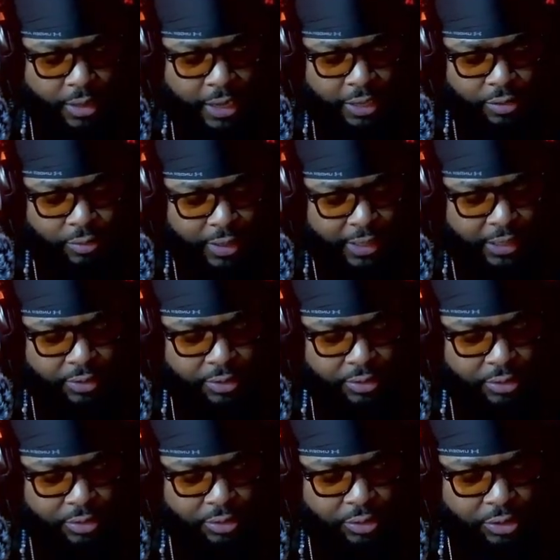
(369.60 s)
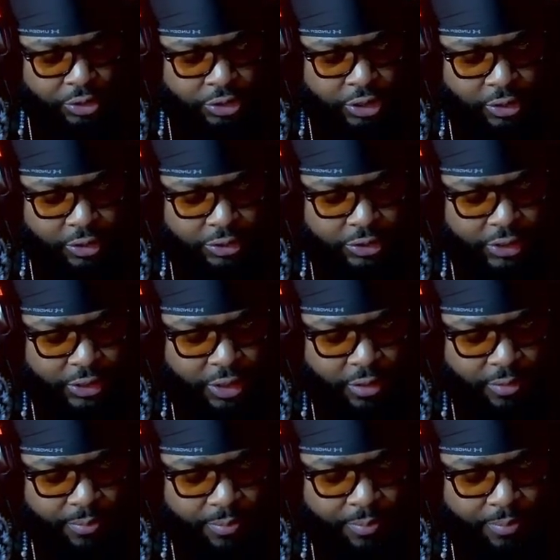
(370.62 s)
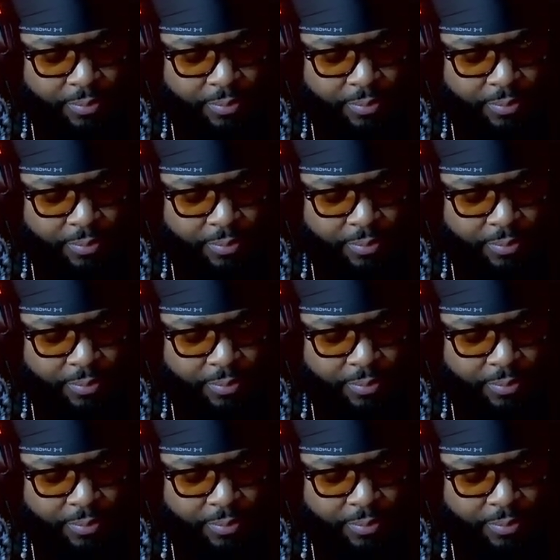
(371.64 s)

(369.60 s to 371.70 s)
how you got yours set up,